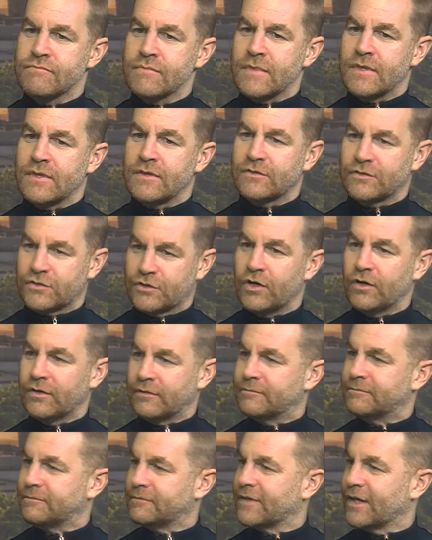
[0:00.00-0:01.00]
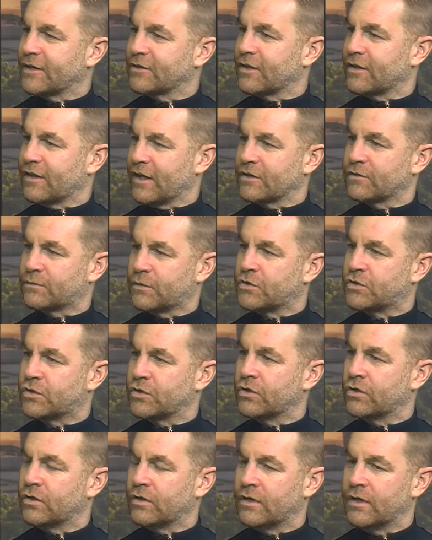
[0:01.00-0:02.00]
stung, that's for
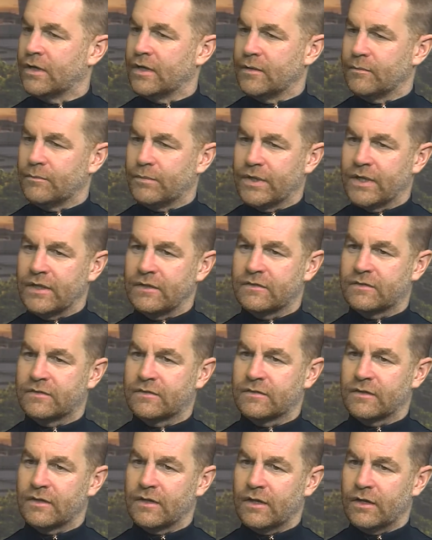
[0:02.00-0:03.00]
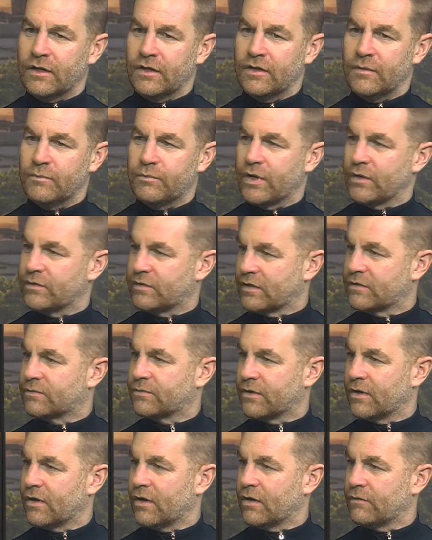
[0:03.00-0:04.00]
sure. But it's a learning process
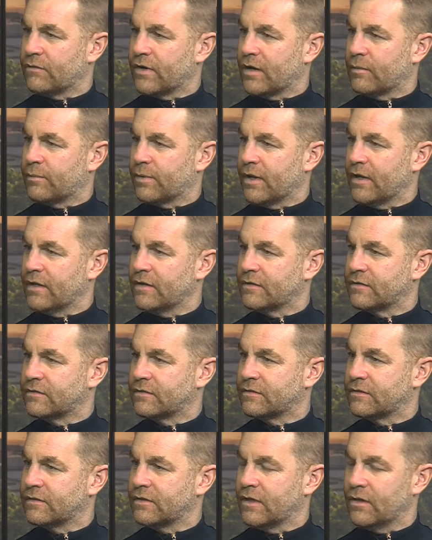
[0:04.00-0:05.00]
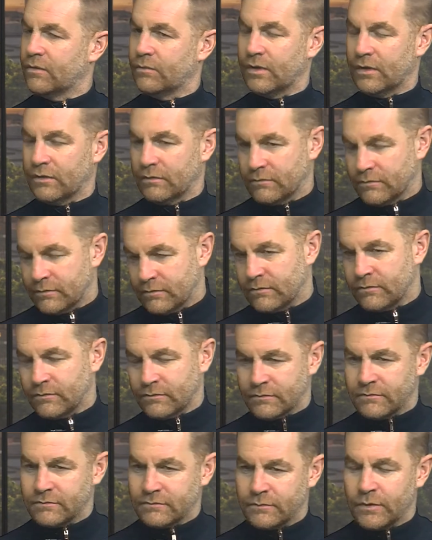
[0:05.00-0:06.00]
for a lot of our players.
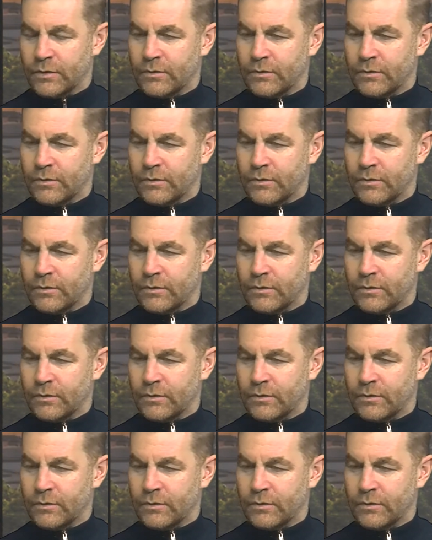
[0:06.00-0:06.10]
We were